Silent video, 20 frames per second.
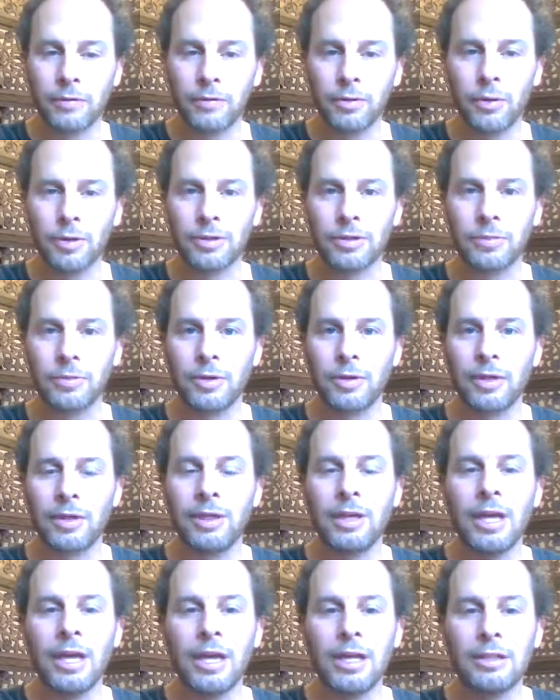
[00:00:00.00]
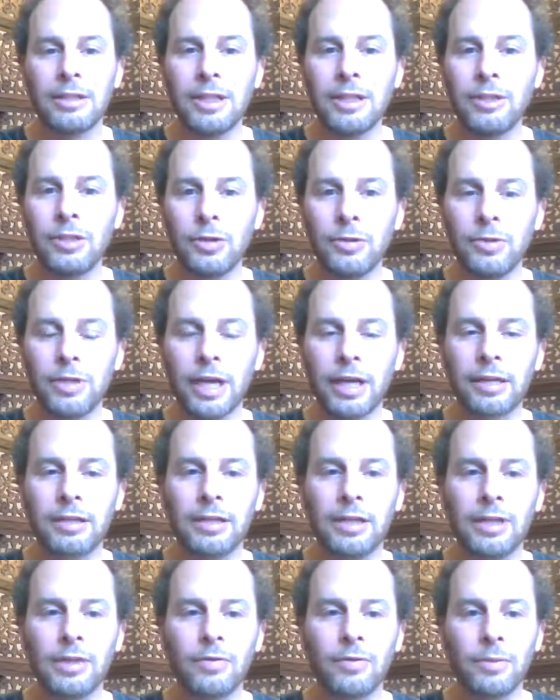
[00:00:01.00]
Of course, I'm going to teach you
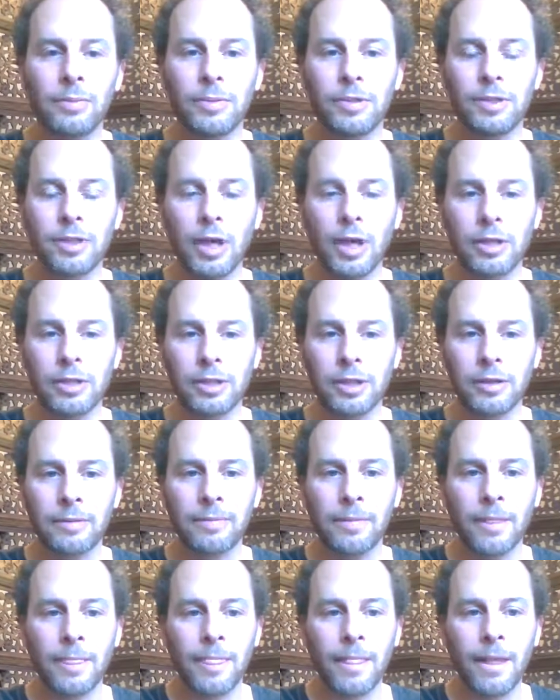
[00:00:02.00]
techniques for massaging,